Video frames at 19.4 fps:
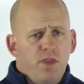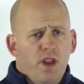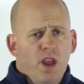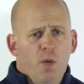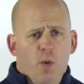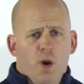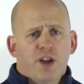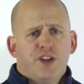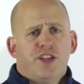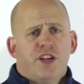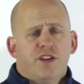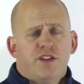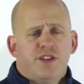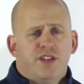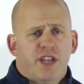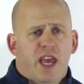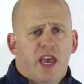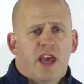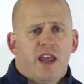want you to
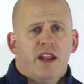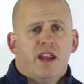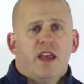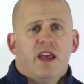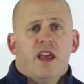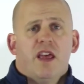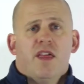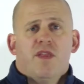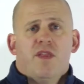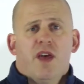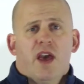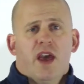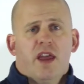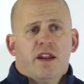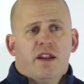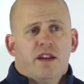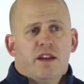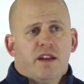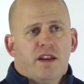understand
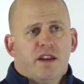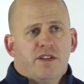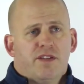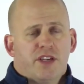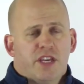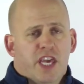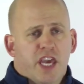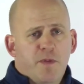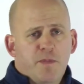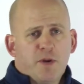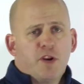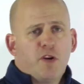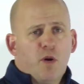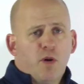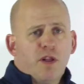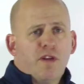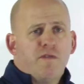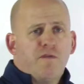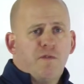that to keep your
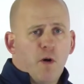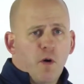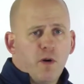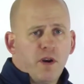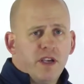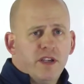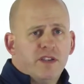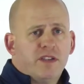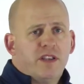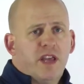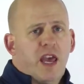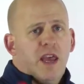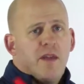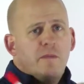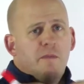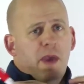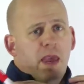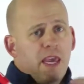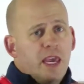goalie focused
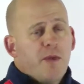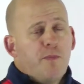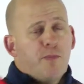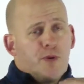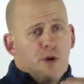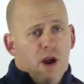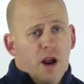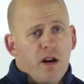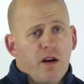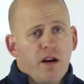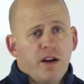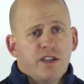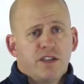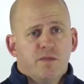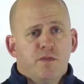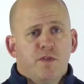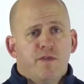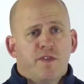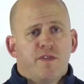and making progress
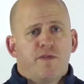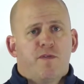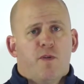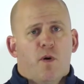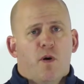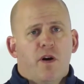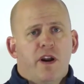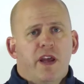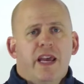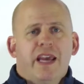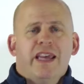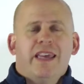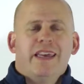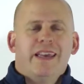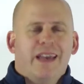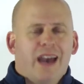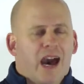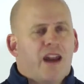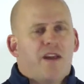and moving forward, you
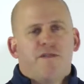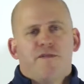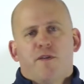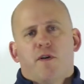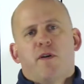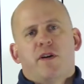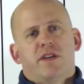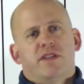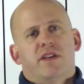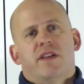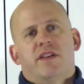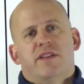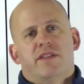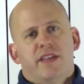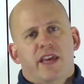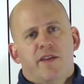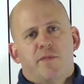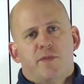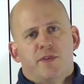got to focus on the
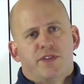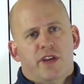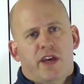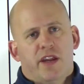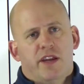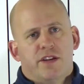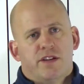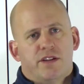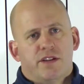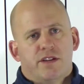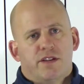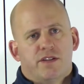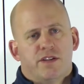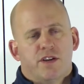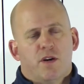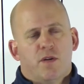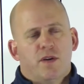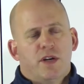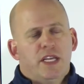save percentage.
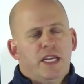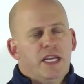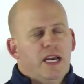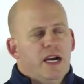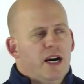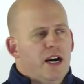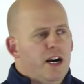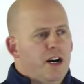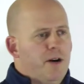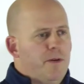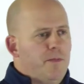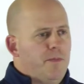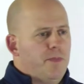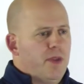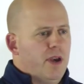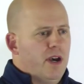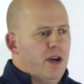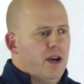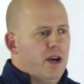So you
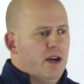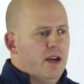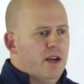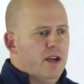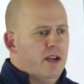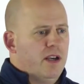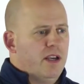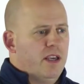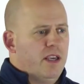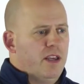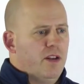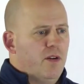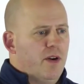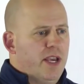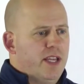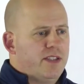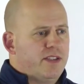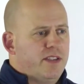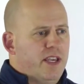know, I
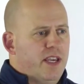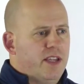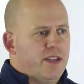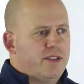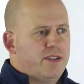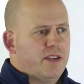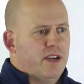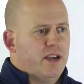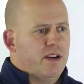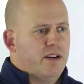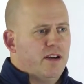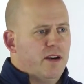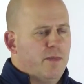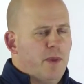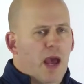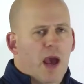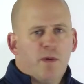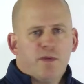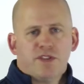
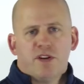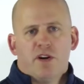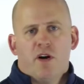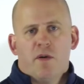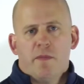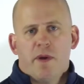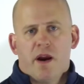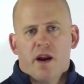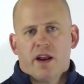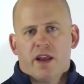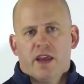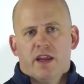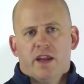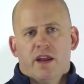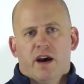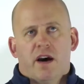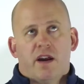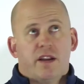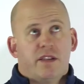mean, I was an
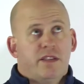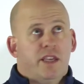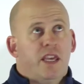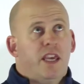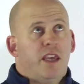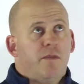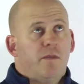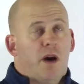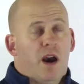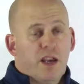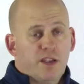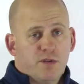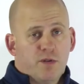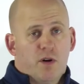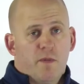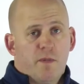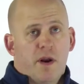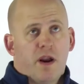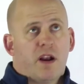All-American on a team, a high
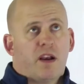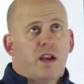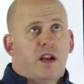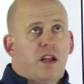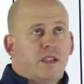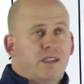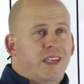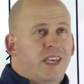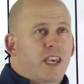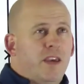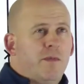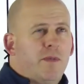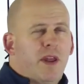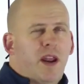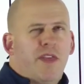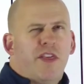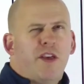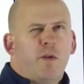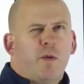school All-American on a team
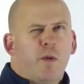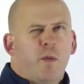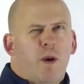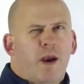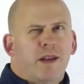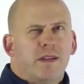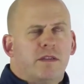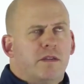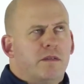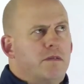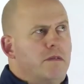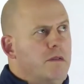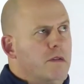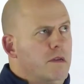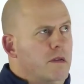that I think we went